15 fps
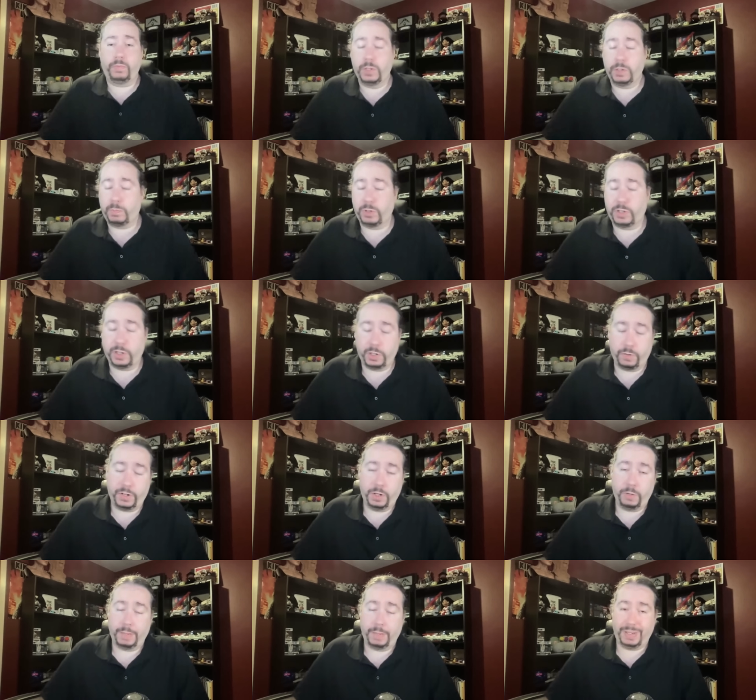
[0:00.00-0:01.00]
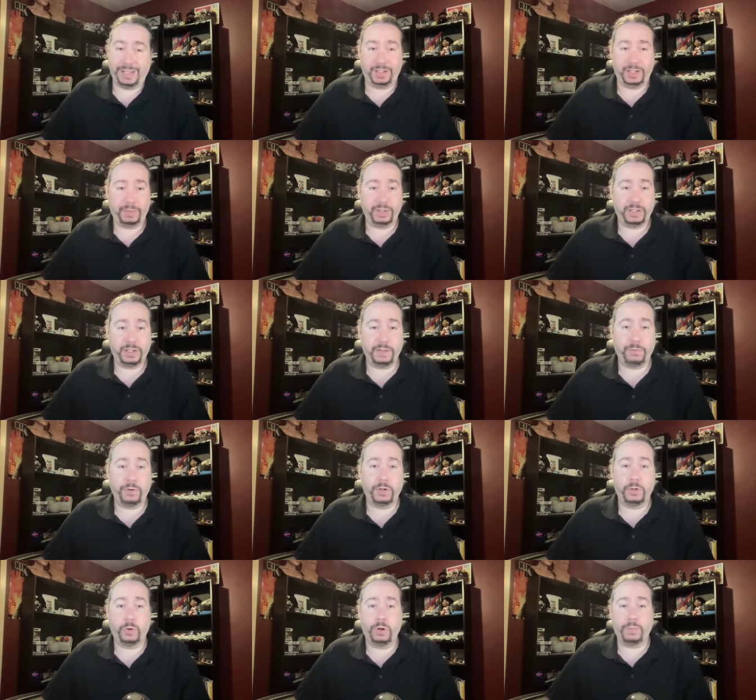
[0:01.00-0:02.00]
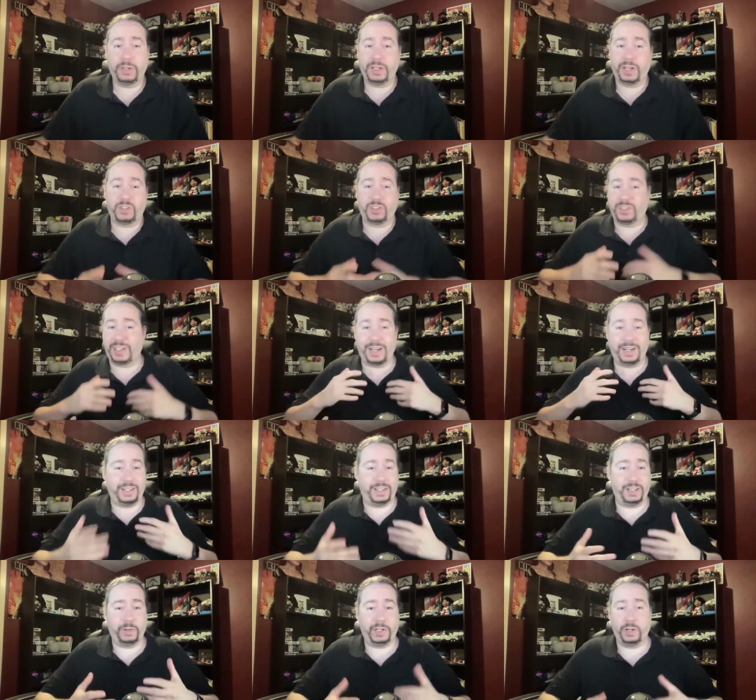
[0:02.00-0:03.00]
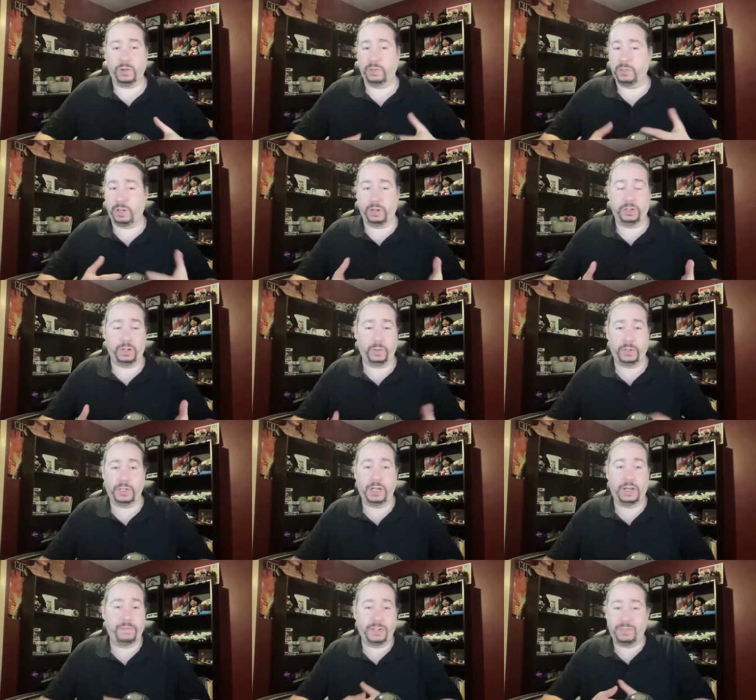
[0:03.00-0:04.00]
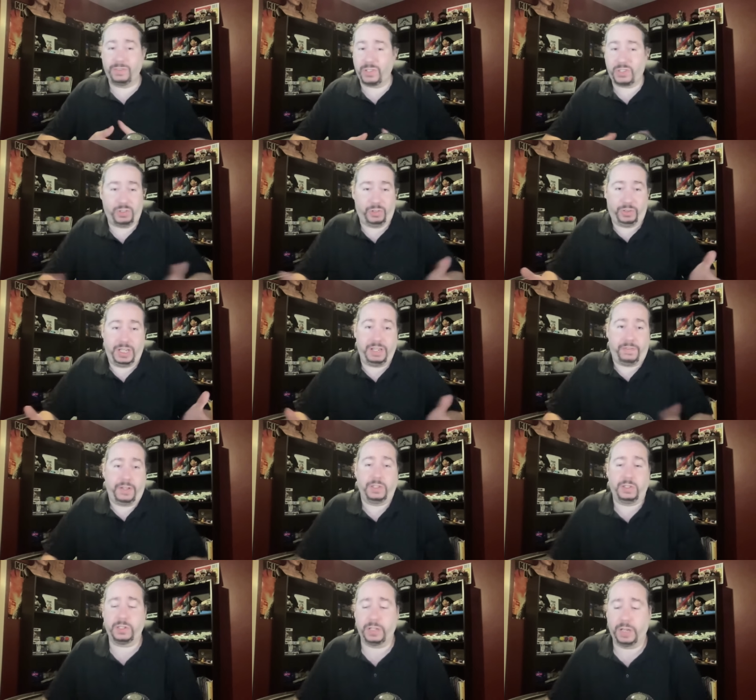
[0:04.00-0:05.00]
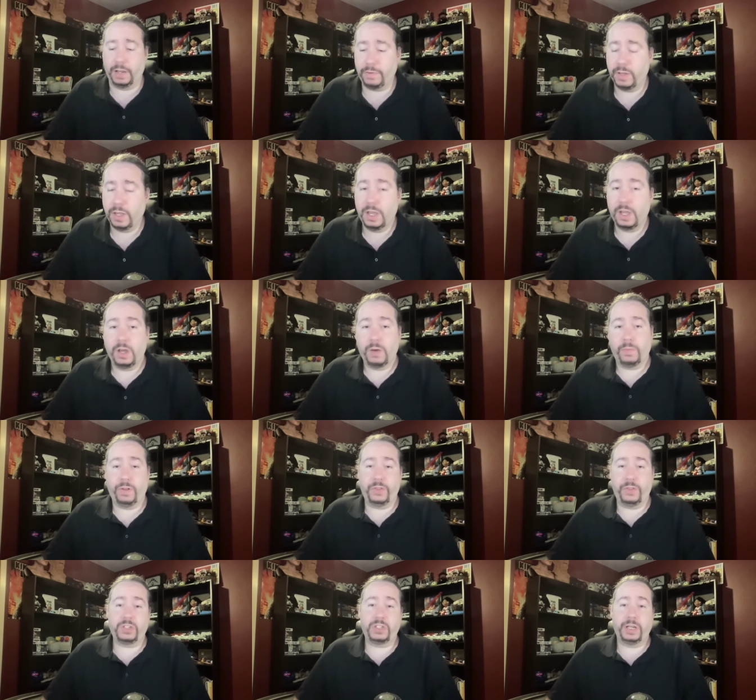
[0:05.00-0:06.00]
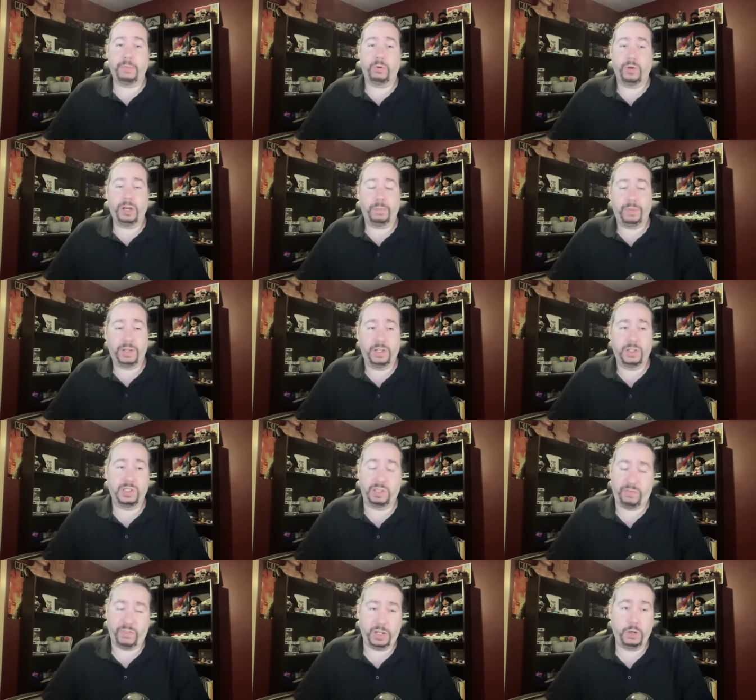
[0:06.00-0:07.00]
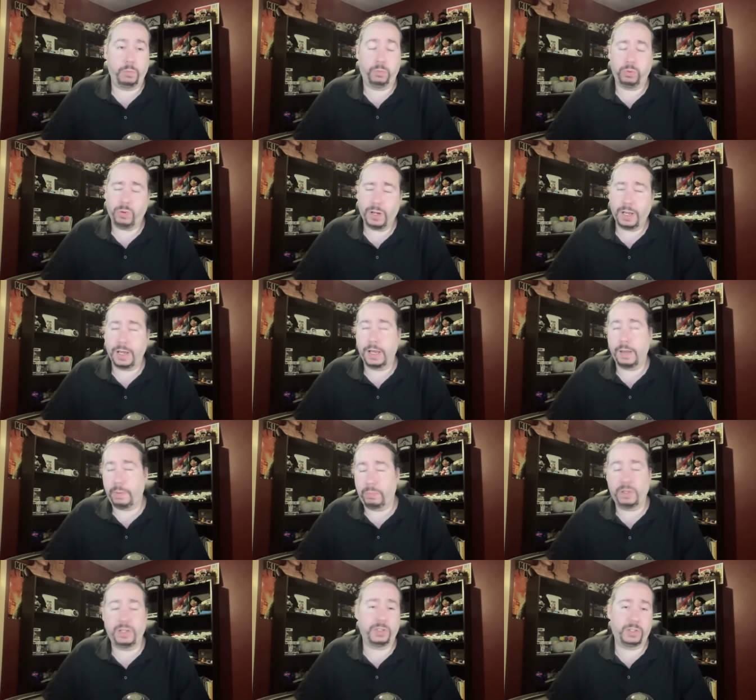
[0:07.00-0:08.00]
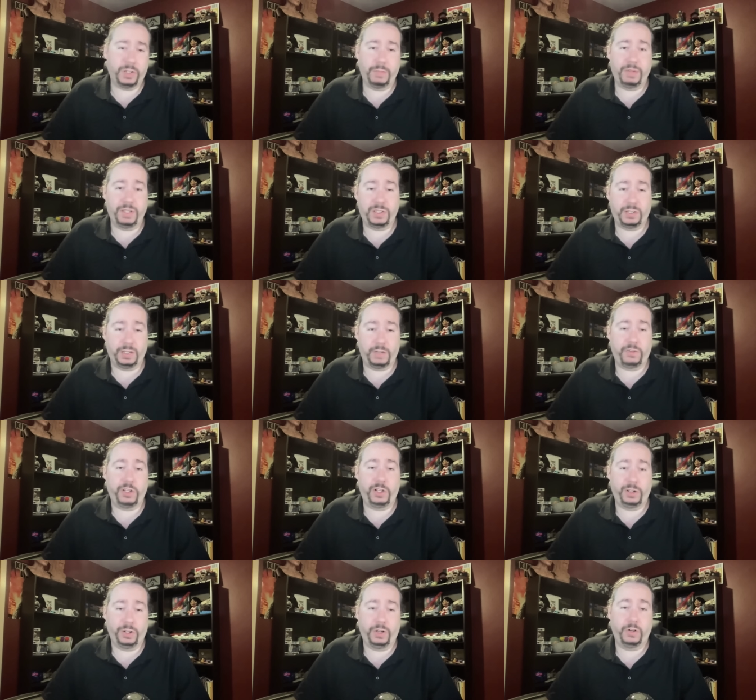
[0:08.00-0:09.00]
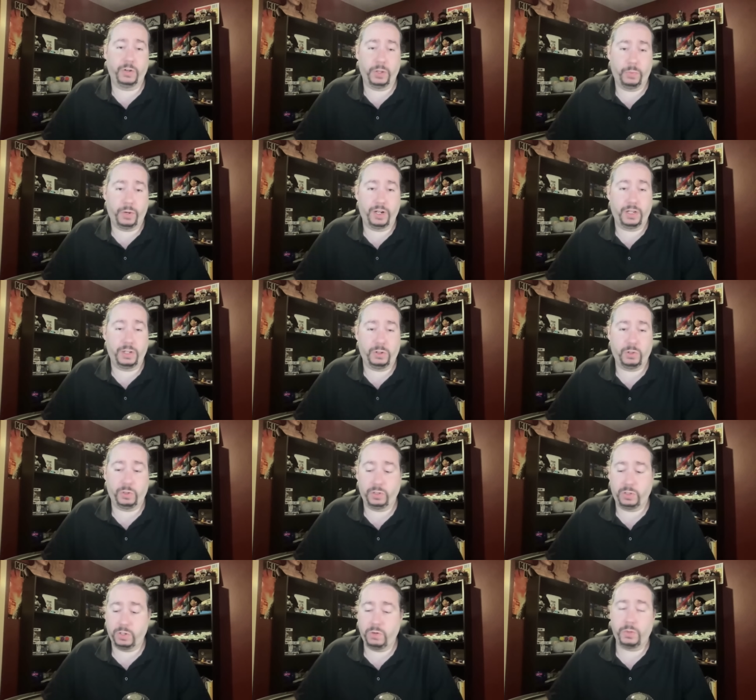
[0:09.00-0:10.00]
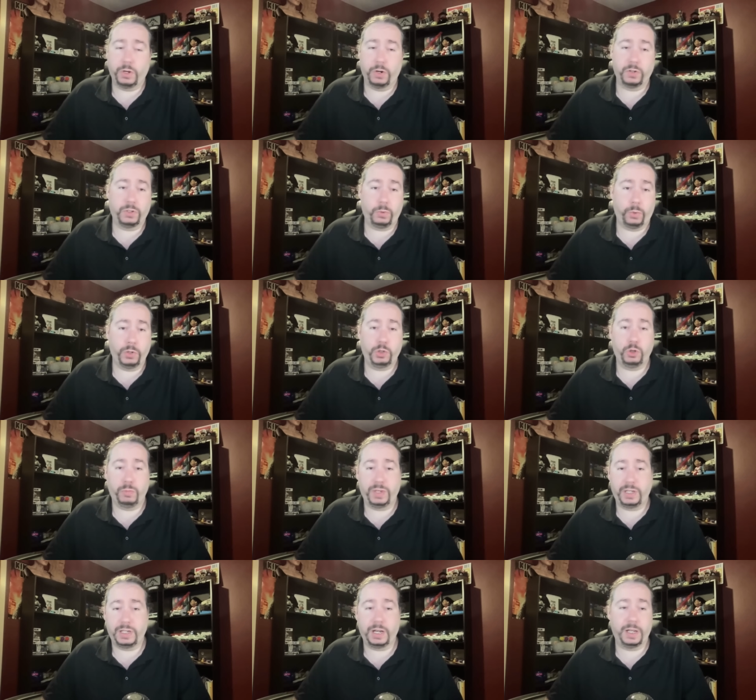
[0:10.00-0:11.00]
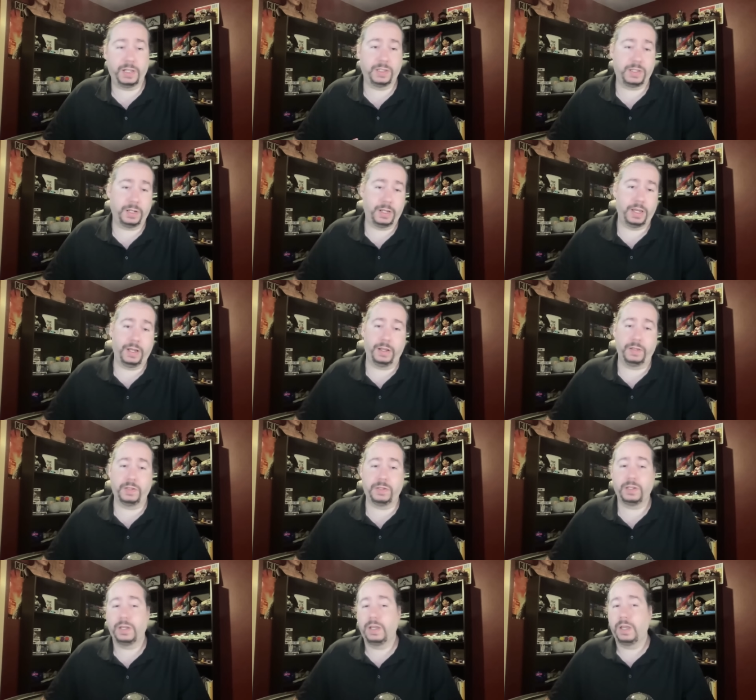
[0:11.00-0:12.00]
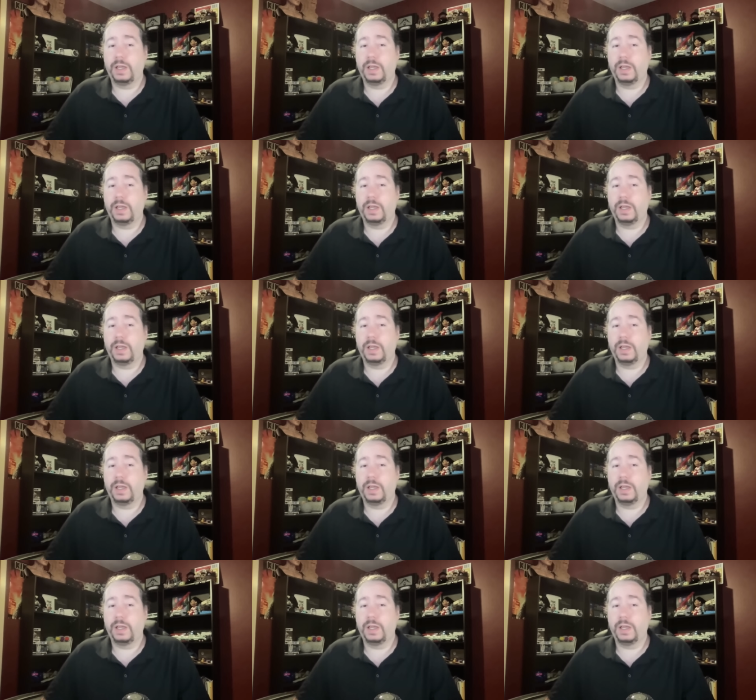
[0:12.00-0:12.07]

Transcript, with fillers: this particular video might be a little bit different. Normally, I just kind of get on here and talk all the cuff and just leave in stuff. Well, this time around, because this video probably is going to be significantly longer than what I usually do, there's going to be cuts and edits